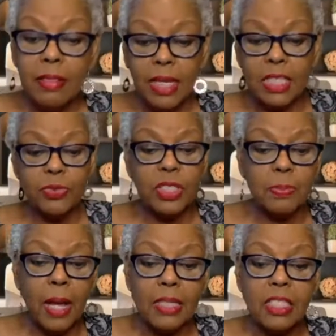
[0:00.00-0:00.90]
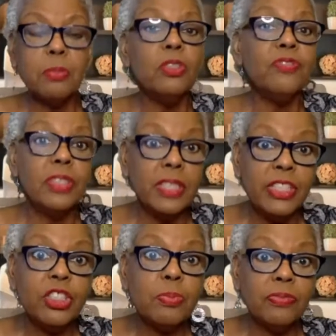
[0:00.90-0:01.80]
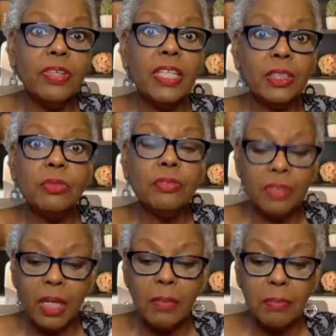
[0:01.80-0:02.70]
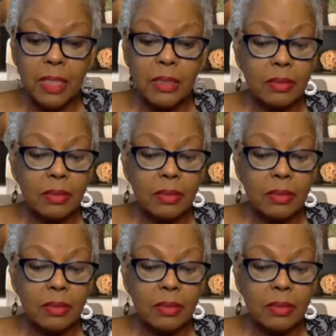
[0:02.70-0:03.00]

that's responsible for teacher professional development